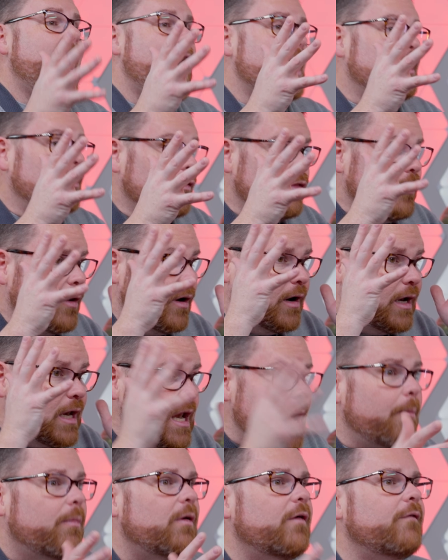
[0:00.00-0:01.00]
I know there are a
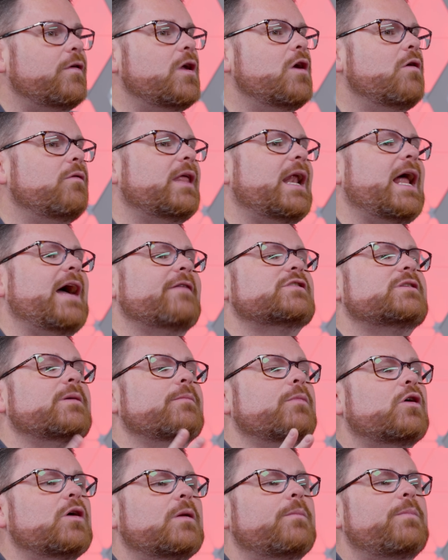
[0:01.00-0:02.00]
number of you that have
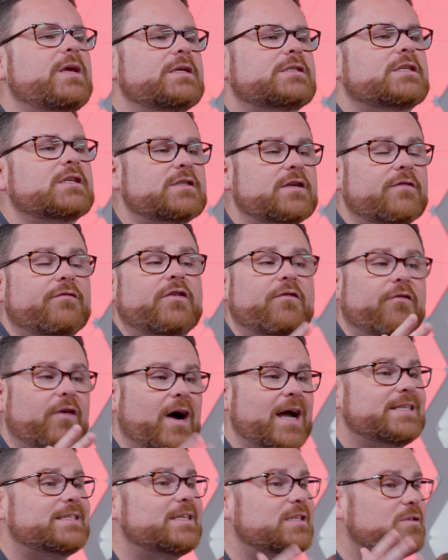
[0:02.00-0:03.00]
some good pieces of
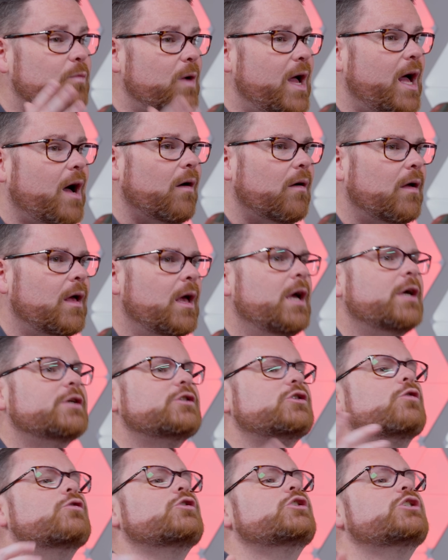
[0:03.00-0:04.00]
advice as well.
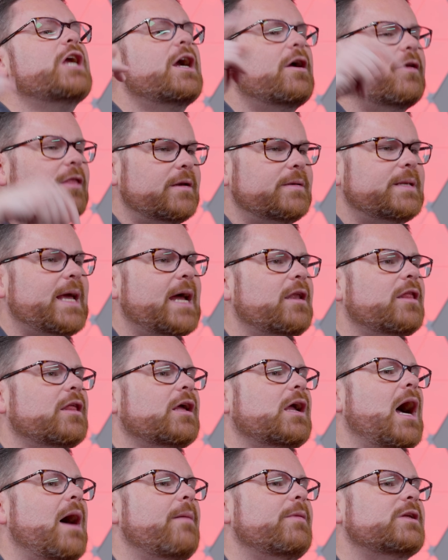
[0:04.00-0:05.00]
So share them down in the
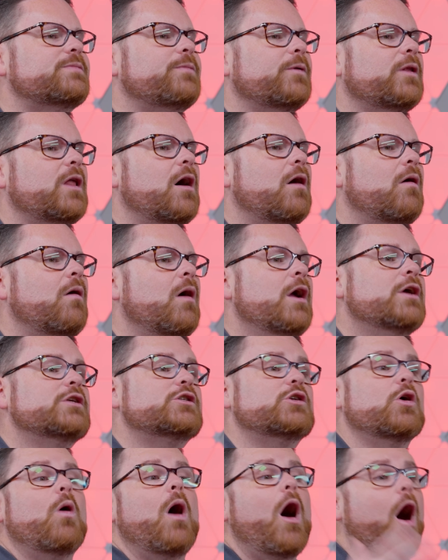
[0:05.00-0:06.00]
comments below
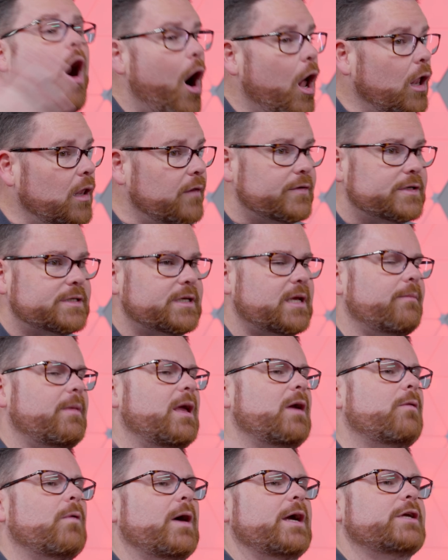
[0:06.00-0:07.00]
so all of us can
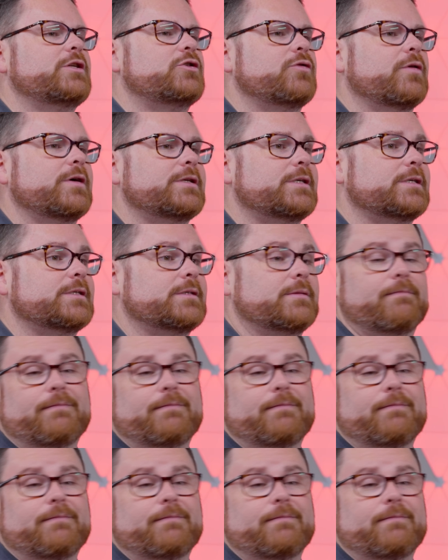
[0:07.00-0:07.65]
make wise choices.